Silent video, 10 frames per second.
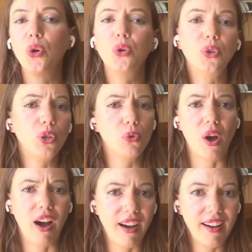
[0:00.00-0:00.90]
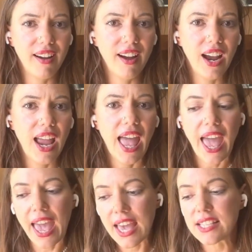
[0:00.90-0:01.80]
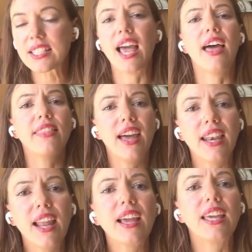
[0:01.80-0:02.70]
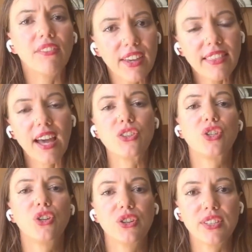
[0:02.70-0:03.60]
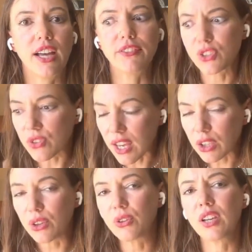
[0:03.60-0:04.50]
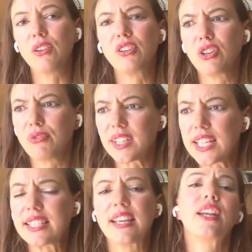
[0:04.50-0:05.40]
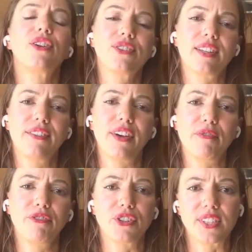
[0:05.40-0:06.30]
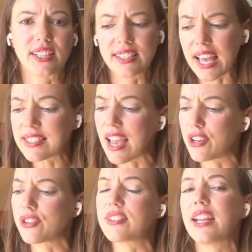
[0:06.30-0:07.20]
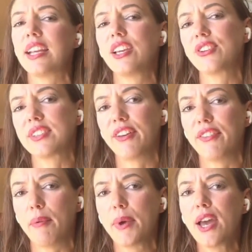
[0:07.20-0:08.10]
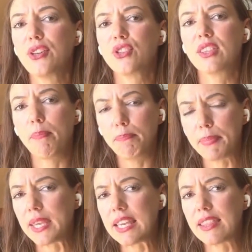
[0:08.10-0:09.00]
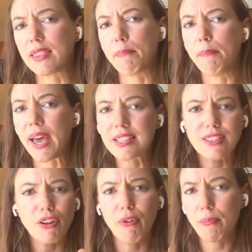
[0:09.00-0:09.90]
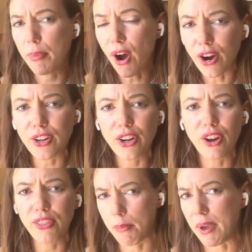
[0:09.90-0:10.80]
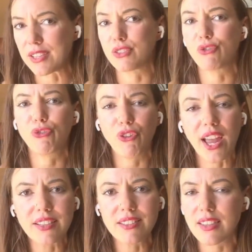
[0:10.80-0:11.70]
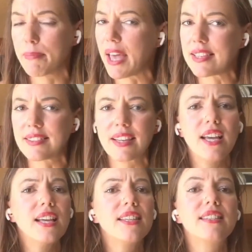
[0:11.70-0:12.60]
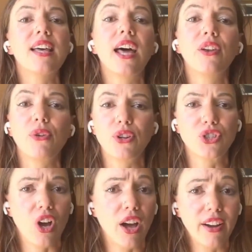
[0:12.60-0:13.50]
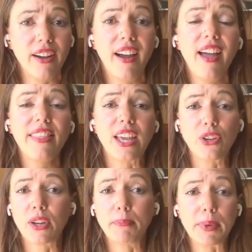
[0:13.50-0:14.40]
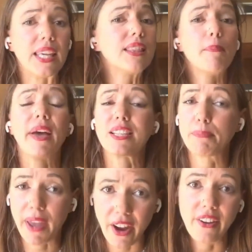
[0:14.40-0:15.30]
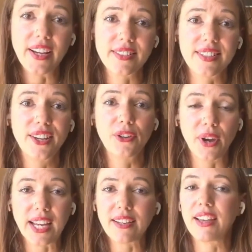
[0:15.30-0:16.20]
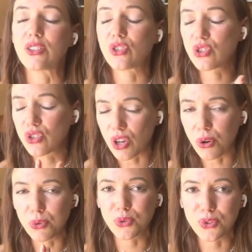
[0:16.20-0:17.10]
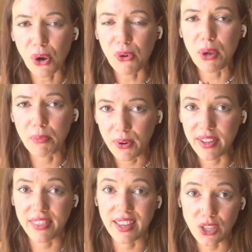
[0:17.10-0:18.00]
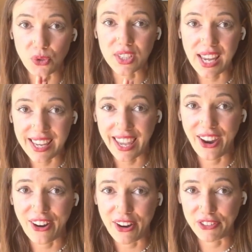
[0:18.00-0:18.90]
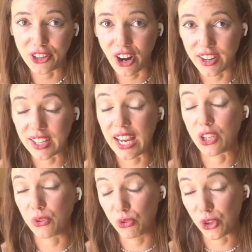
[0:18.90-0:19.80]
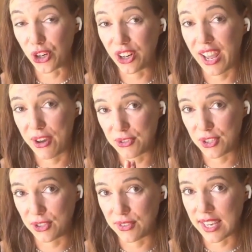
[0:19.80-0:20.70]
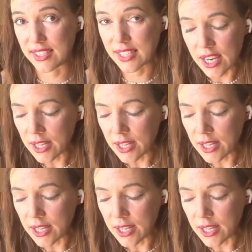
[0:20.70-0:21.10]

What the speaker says: who you are and then giving that to yourself so that you're really setting yourself up for success, and you're setting yourself up to be the best partner, the best friend, the best son or daughter that you can be, the best parent, right? It's so, so important that you take care of your garden and you learn how to do this.